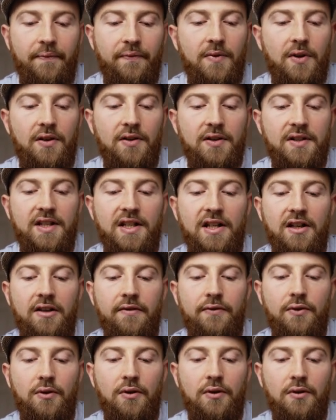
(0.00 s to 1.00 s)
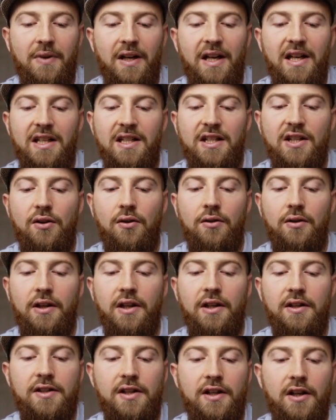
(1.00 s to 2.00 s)
You can see I've got 80 odd
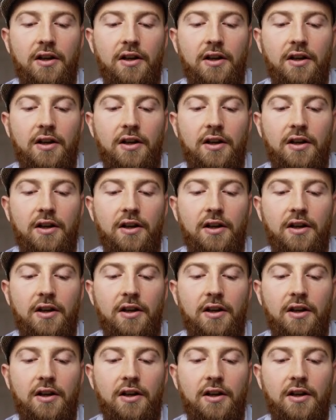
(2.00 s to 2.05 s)
gigs here.